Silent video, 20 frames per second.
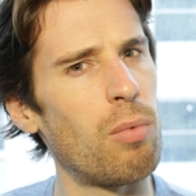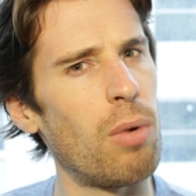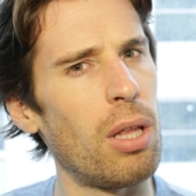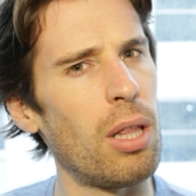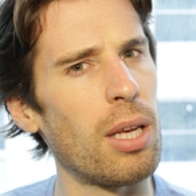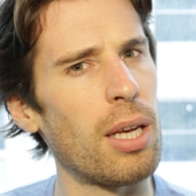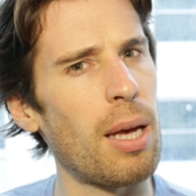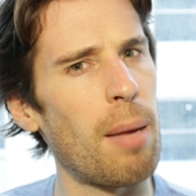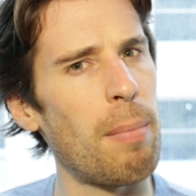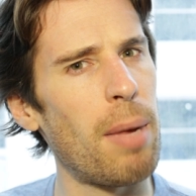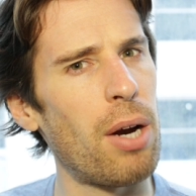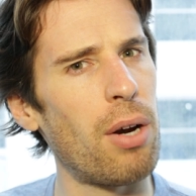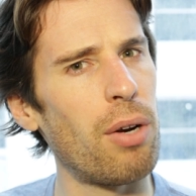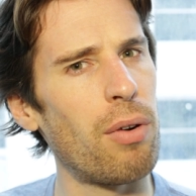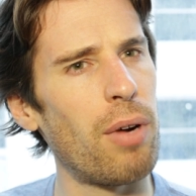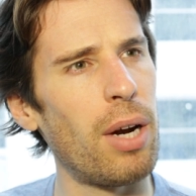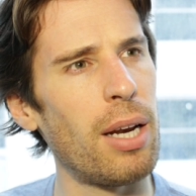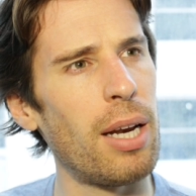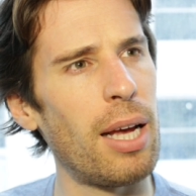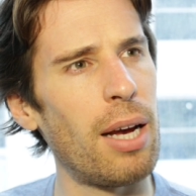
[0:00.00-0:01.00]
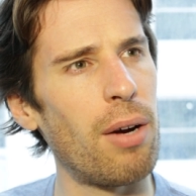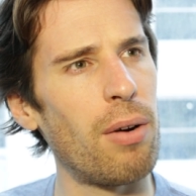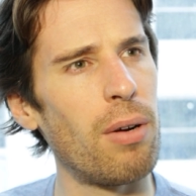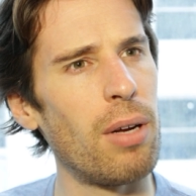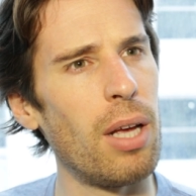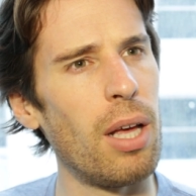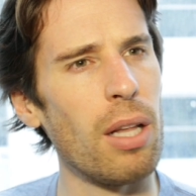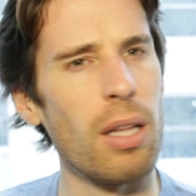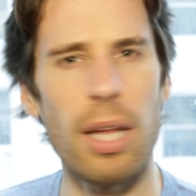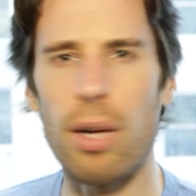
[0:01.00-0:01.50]
really get married right now,
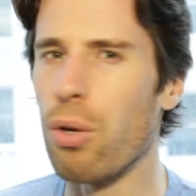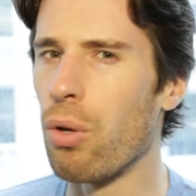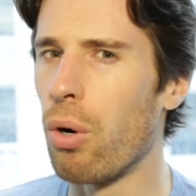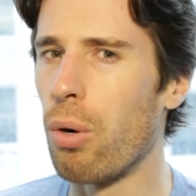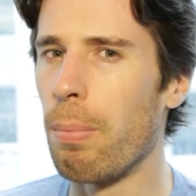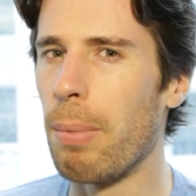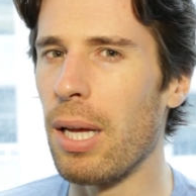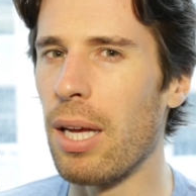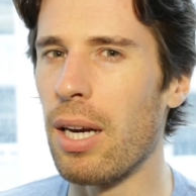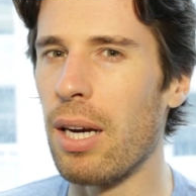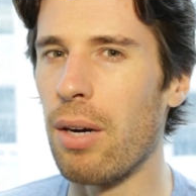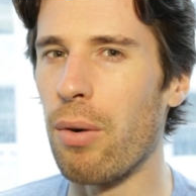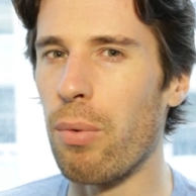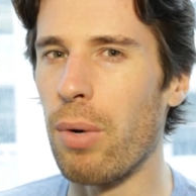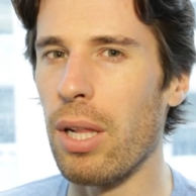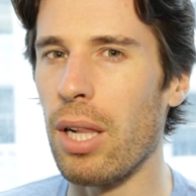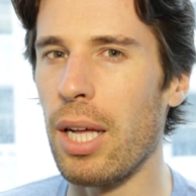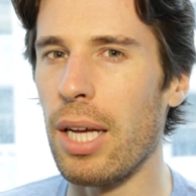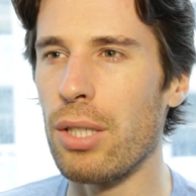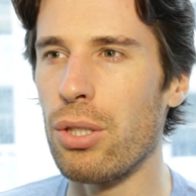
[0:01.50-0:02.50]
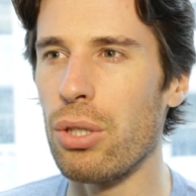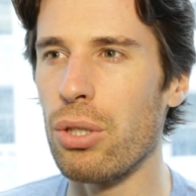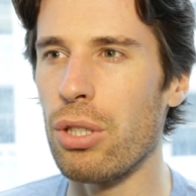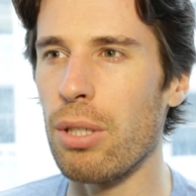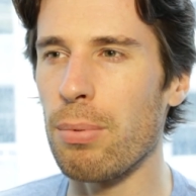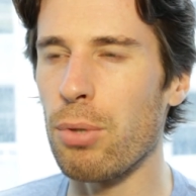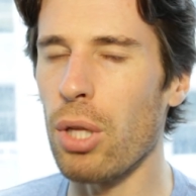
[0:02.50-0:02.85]
let alone be in a relationship?